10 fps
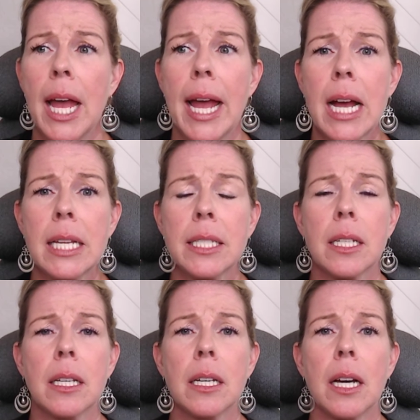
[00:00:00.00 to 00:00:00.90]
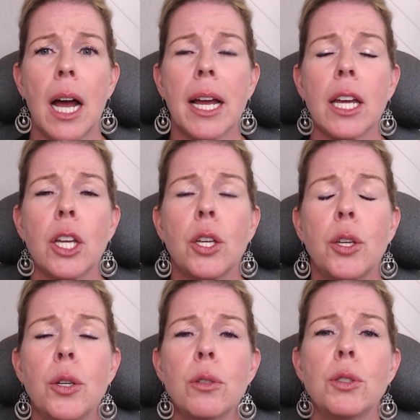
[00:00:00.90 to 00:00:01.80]
And I got a
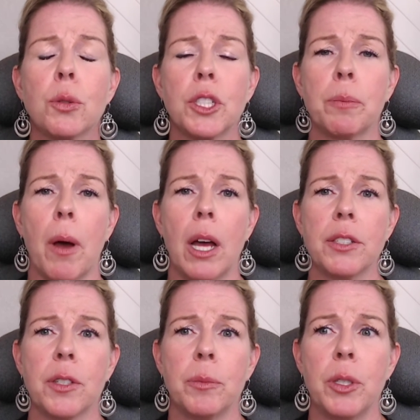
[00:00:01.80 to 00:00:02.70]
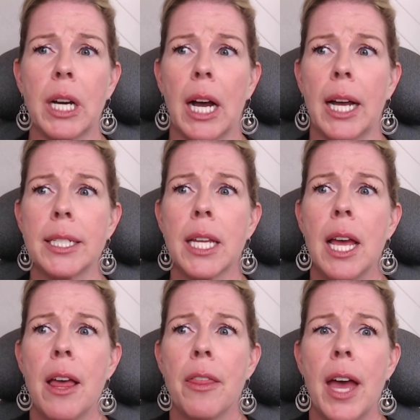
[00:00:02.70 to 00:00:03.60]
huge response from you guys
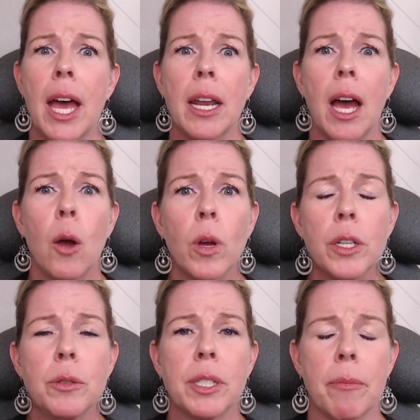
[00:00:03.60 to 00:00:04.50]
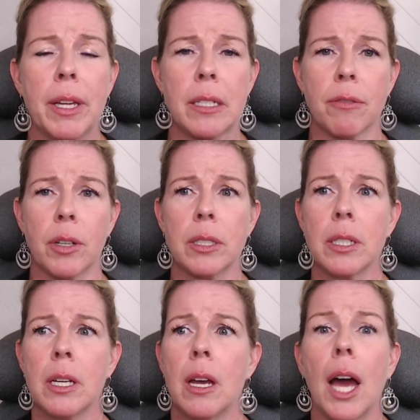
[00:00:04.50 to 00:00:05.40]
that I want to do something different.
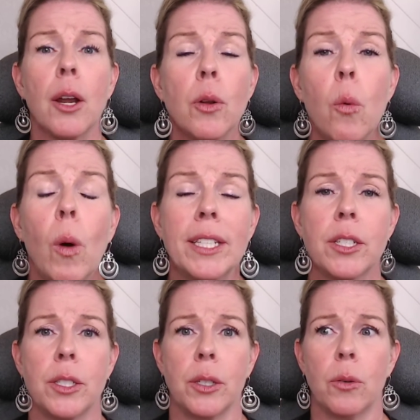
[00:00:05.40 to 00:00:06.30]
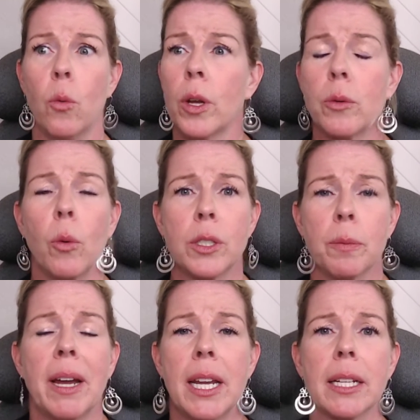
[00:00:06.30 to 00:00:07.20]
I don't know what to do. What's
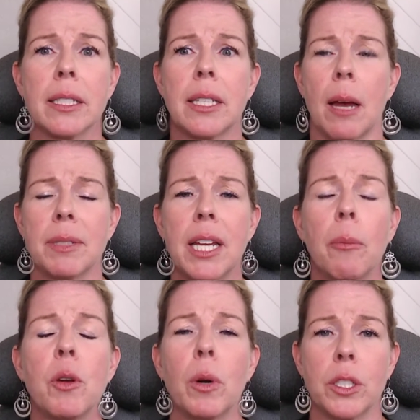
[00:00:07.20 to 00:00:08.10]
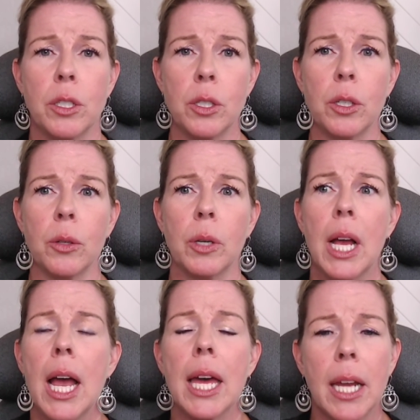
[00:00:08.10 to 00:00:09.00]
my next step? Tell me what to do.
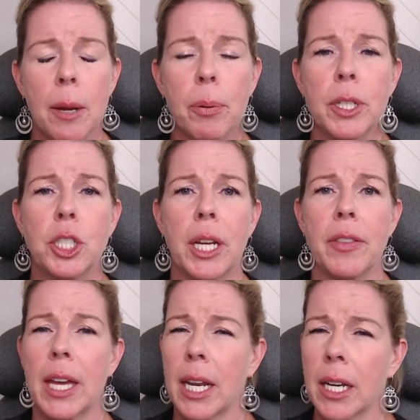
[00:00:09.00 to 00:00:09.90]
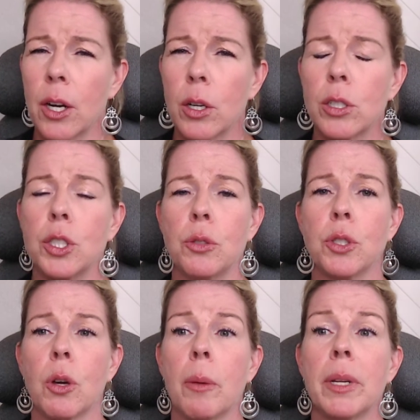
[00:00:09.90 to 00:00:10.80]
And I appreciate that, and I heard you.
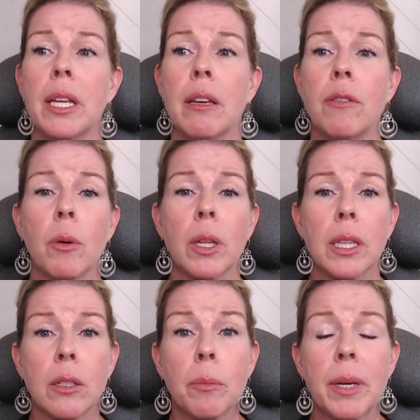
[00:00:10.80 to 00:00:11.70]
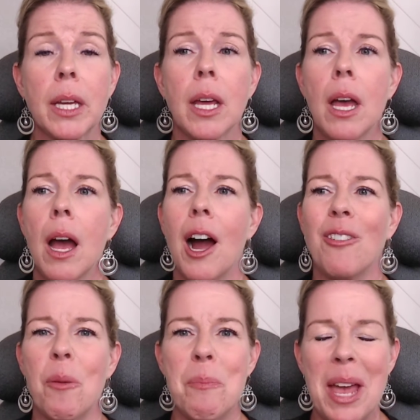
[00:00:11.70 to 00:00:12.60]
So I'm going to give you a little bit
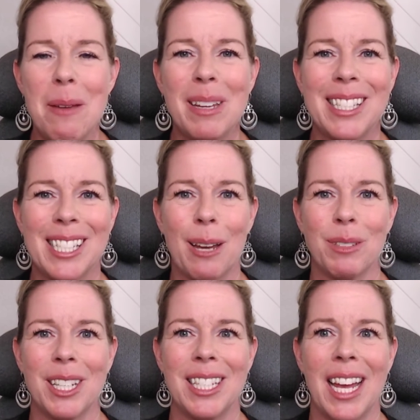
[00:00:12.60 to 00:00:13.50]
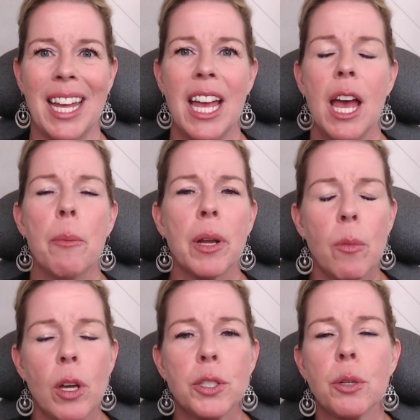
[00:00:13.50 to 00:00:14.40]
of a baby step today, but I'm
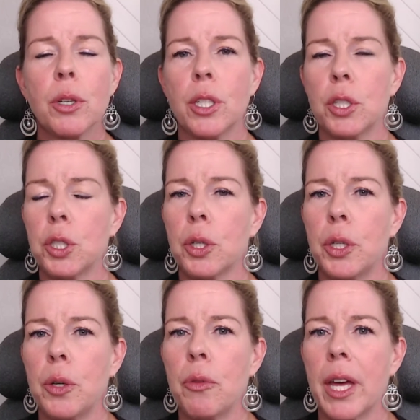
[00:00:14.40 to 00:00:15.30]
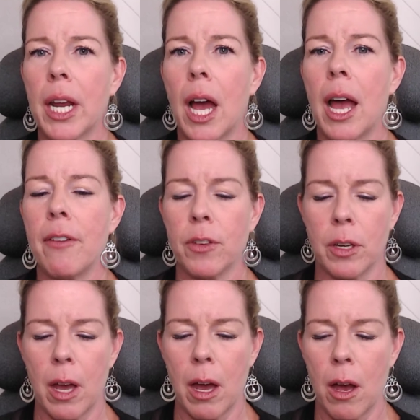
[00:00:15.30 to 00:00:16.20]
also going to assure you that I've
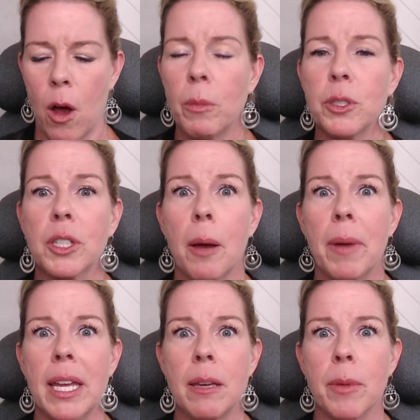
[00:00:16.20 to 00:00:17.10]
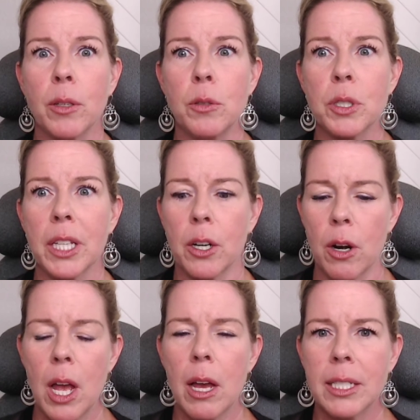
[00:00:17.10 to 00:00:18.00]
almost got my email
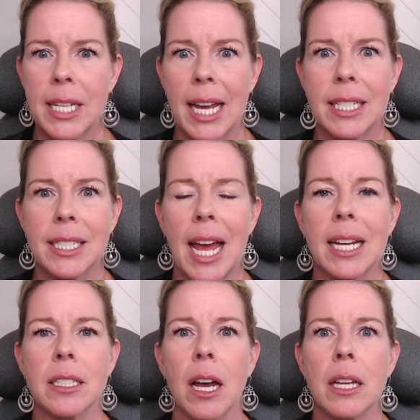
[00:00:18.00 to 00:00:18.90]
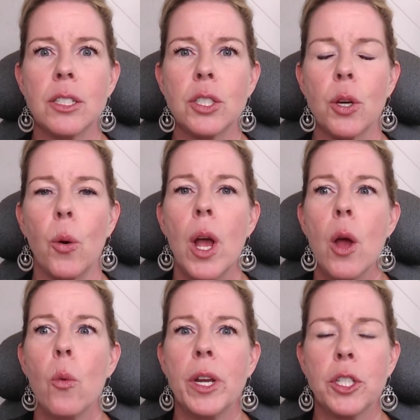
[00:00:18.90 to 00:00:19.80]
newsletter tech stack done, so
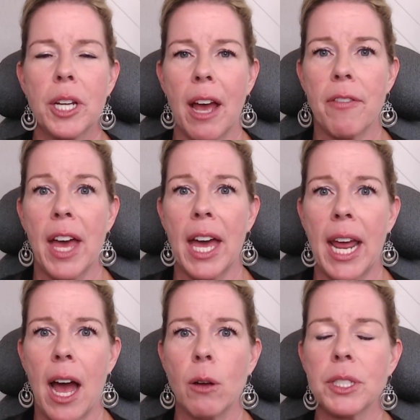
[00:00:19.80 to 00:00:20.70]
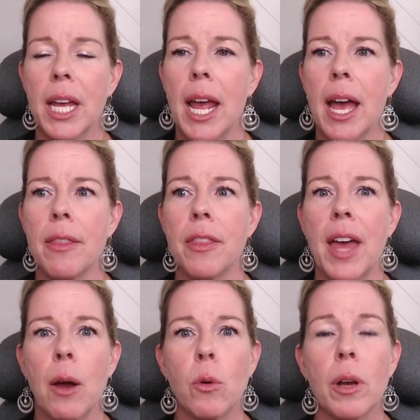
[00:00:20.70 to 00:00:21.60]
we should have that out, and
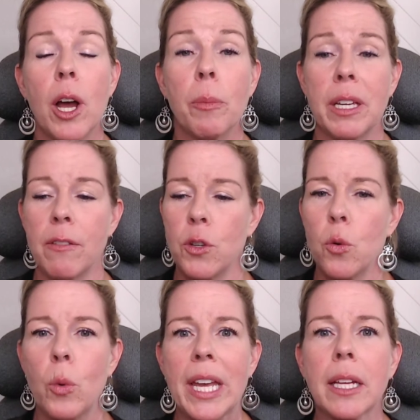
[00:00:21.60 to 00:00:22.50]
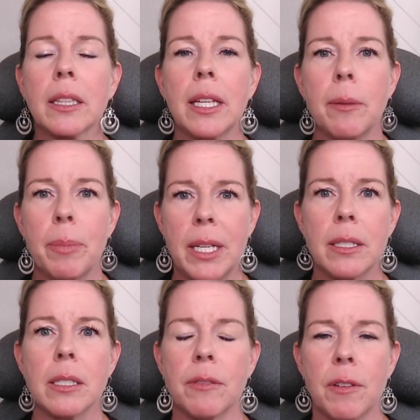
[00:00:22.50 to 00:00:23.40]
that will help give you weekly
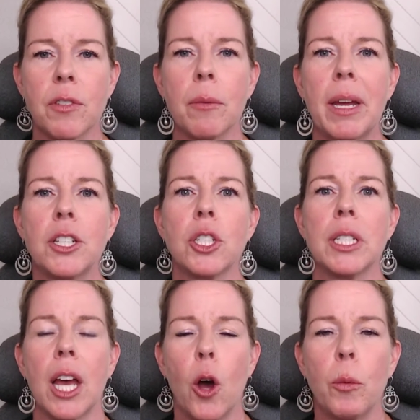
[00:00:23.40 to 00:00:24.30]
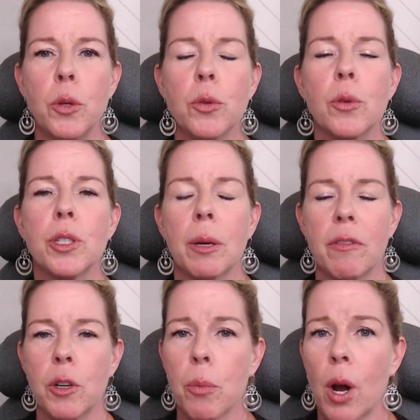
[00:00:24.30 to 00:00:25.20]
pieces of information to help you through some
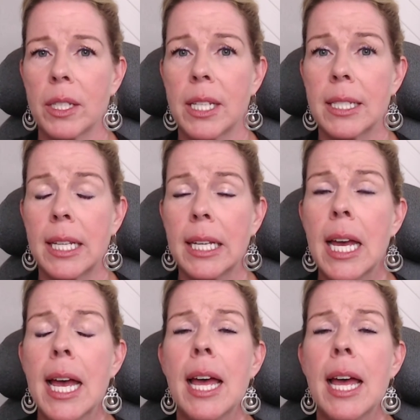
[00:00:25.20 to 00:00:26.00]
of your processing.